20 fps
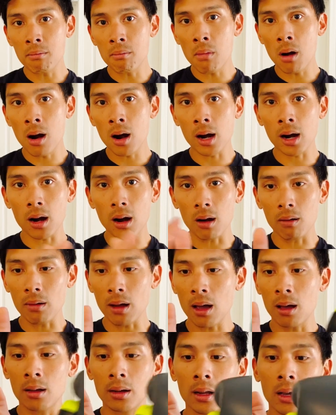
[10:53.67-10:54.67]
mark
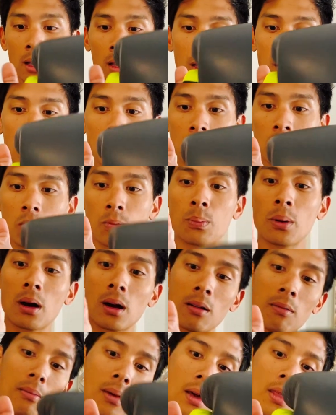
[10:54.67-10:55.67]
around this part
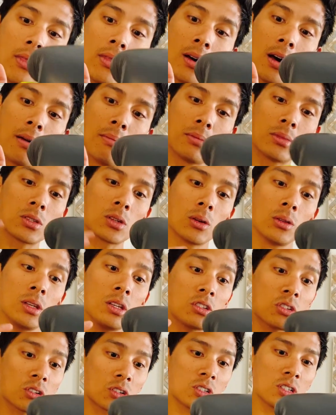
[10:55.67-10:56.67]
of my thumb. So
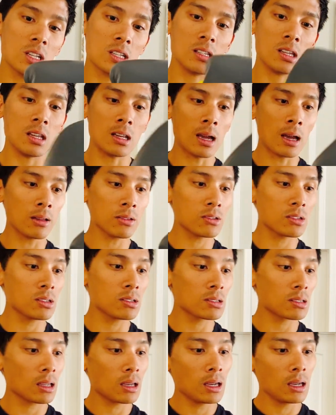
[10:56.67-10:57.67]
these are 16
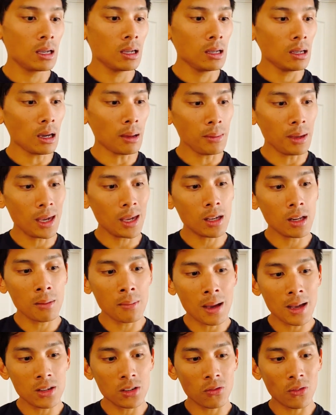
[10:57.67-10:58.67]
ounces. I mean, I can
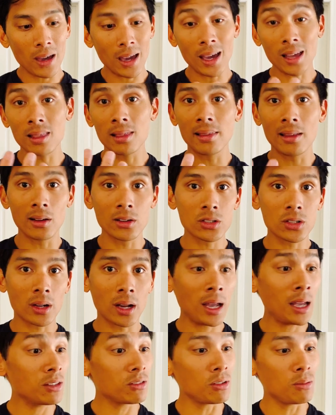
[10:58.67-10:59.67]
imagine if I had larger
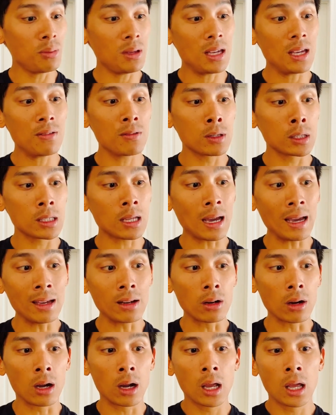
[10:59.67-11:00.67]
hands, it would be even
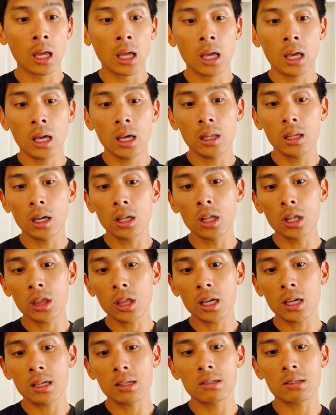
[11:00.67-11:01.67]
tighter. The other
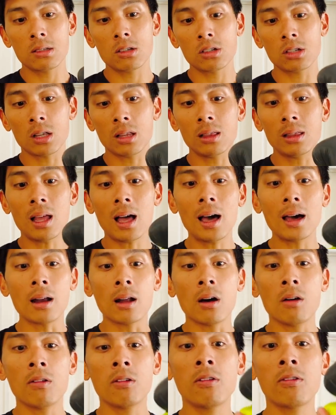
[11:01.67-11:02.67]
thing is there's a lot
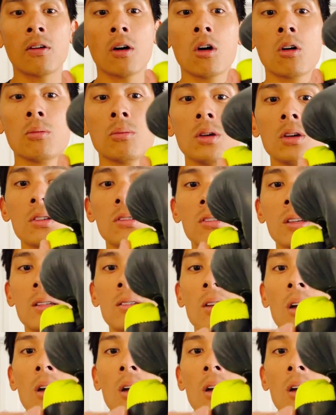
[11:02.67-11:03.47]
of foam. You can see it's